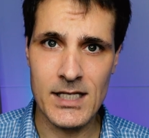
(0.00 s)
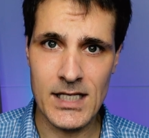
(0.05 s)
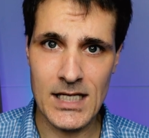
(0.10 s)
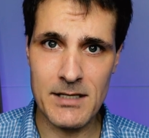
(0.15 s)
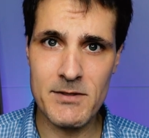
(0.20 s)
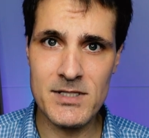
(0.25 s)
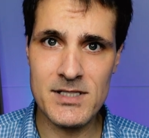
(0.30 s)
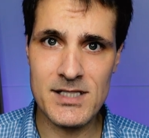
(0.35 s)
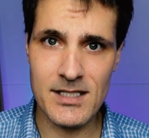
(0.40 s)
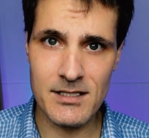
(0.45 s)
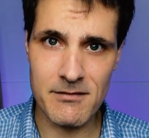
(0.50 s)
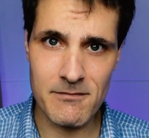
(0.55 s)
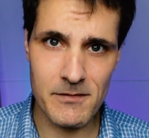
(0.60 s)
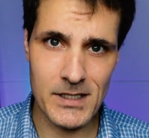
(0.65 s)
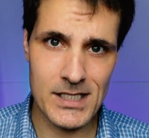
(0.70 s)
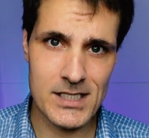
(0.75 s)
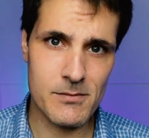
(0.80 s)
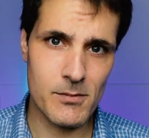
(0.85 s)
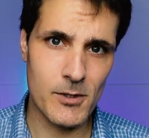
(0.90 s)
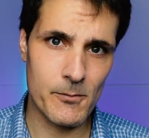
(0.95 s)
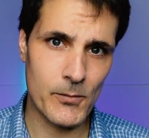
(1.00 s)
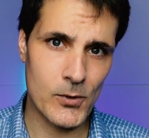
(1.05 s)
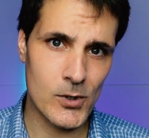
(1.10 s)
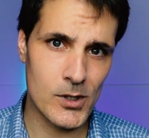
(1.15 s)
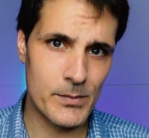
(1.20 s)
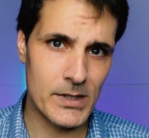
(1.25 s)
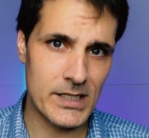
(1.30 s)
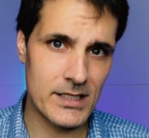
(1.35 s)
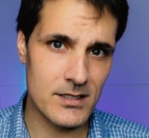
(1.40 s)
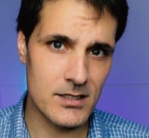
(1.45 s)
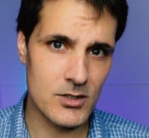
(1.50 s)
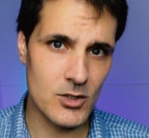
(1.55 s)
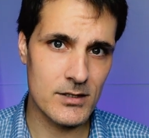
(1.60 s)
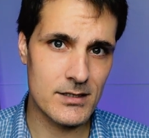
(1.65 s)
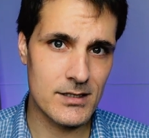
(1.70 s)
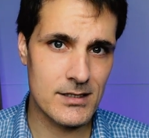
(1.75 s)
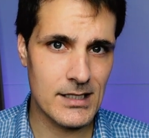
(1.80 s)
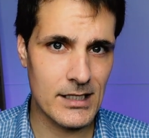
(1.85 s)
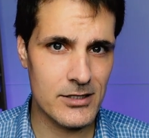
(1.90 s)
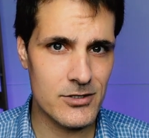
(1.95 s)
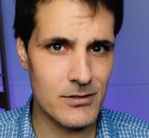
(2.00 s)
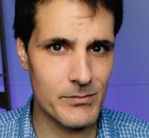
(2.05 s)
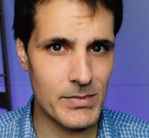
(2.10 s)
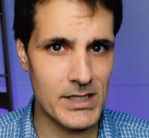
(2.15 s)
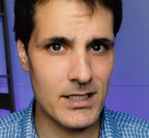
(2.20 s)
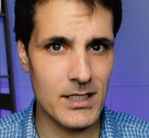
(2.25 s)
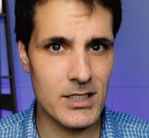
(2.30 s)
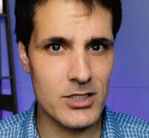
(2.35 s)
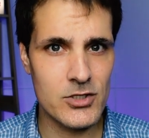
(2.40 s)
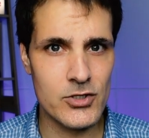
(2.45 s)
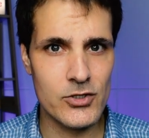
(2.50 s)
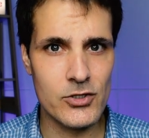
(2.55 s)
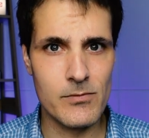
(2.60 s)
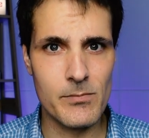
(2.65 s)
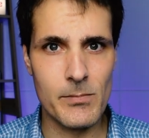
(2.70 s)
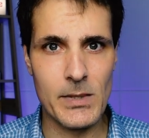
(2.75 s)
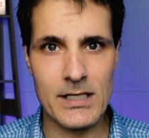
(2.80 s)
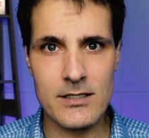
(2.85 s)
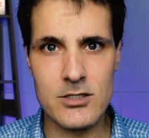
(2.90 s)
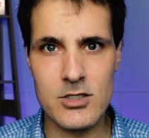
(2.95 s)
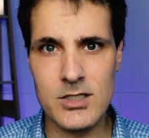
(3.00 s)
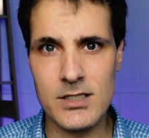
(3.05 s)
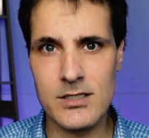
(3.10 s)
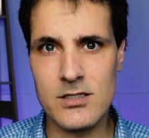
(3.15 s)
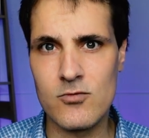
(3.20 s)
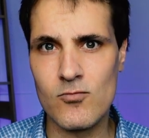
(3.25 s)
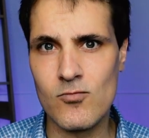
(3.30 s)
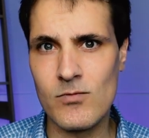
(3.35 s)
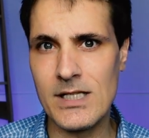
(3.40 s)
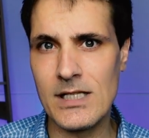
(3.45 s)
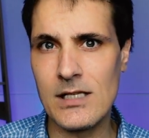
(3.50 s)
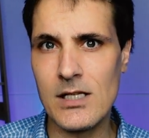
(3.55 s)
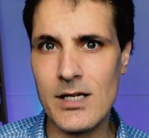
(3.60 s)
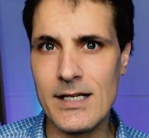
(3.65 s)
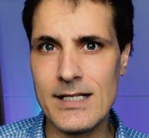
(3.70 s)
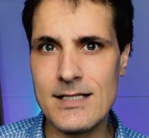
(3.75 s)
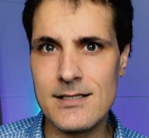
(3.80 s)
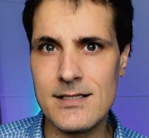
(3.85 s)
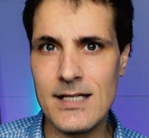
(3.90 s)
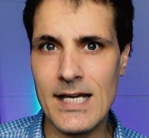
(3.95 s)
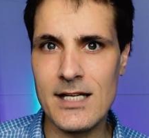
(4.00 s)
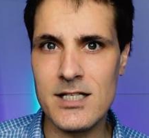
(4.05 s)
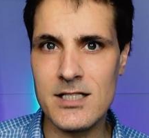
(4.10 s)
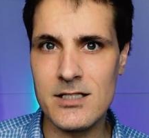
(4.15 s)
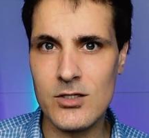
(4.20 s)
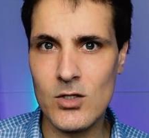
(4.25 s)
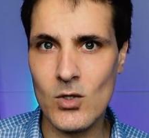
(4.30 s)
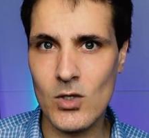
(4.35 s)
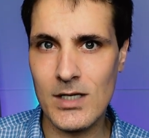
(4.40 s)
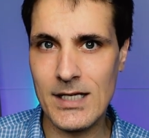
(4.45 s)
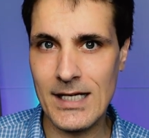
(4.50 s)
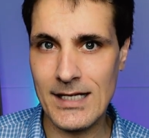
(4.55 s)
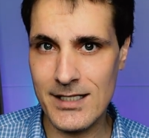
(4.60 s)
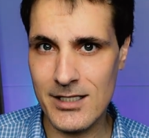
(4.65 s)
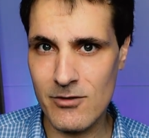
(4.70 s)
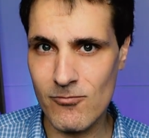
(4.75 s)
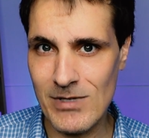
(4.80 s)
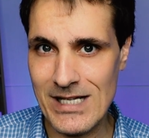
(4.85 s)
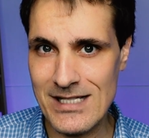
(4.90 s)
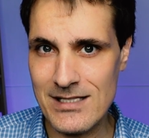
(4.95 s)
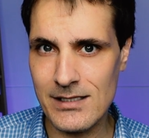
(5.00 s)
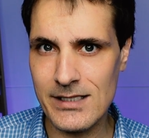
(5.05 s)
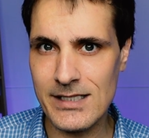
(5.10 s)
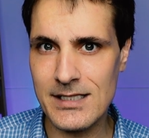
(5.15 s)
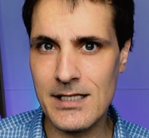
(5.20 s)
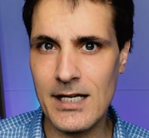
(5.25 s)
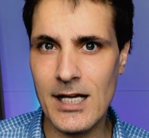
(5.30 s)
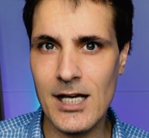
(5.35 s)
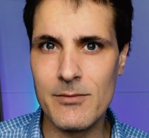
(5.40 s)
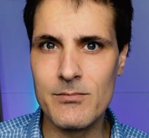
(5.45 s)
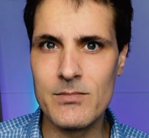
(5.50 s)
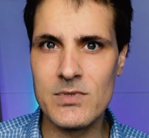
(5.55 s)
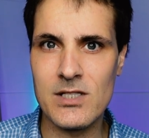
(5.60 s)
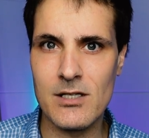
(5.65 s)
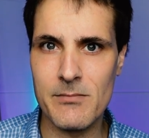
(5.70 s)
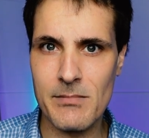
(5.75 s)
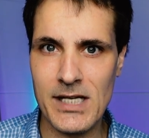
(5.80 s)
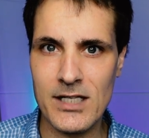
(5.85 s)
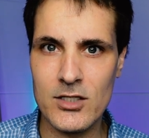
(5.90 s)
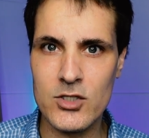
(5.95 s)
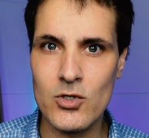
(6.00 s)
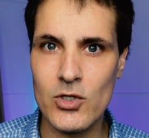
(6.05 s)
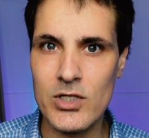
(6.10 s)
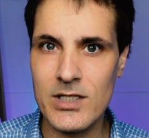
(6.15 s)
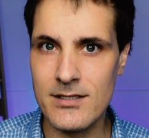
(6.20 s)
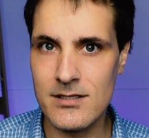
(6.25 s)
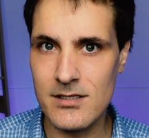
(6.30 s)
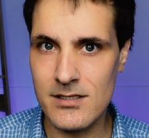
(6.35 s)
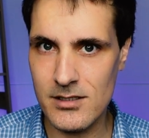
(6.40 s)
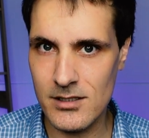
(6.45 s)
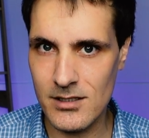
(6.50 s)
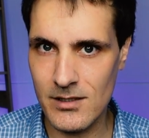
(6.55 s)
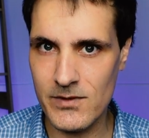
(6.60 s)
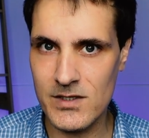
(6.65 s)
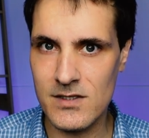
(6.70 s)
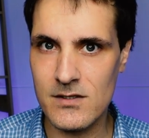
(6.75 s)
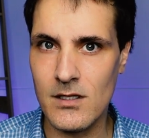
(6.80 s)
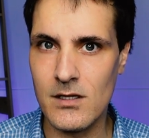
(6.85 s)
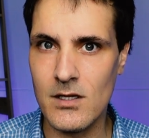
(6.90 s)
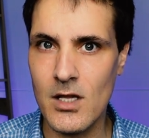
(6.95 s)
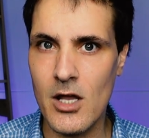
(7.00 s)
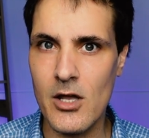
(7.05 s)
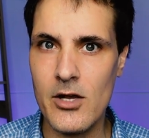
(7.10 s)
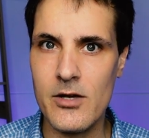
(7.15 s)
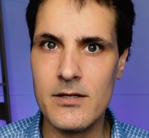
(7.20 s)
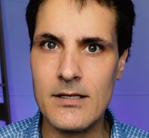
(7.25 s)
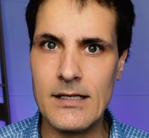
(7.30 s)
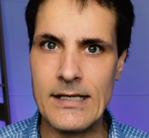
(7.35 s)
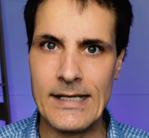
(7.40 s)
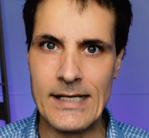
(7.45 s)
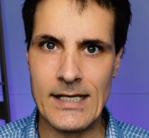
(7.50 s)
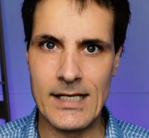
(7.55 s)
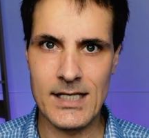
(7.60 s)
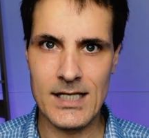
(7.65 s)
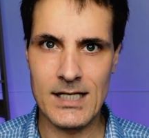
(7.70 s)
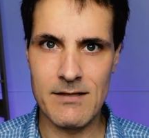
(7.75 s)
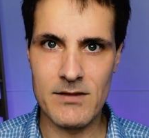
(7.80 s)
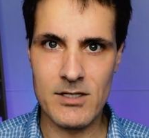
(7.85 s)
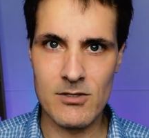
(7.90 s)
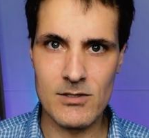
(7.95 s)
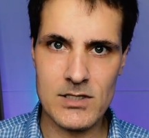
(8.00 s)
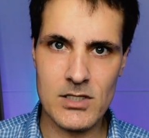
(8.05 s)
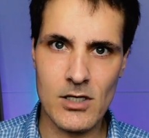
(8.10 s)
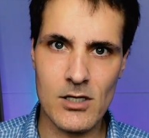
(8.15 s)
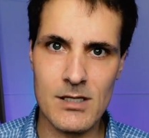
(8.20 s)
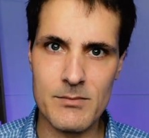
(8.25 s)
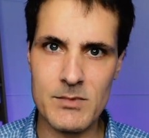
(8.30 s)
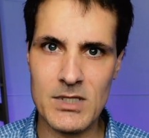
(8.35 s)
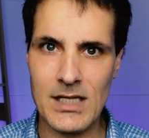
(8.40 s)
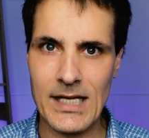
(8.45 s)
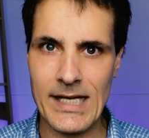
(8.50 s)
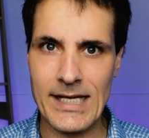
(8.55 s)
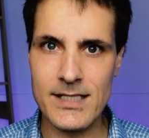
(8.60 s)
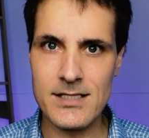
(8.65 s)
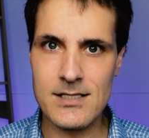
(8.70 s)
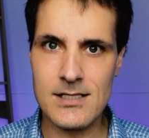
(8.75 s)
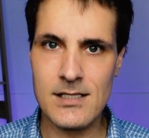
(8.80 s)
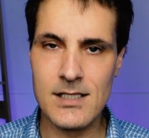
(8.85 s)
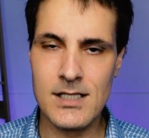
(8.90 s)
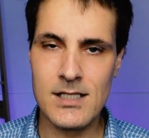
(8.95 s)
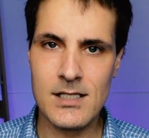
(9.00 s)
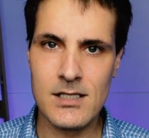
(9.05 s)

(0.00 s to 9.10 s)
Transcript: If it's an investment property, it's not such a big issue, but just realize that you're not getting rental income, so make sure you can service the loan if there are time delays.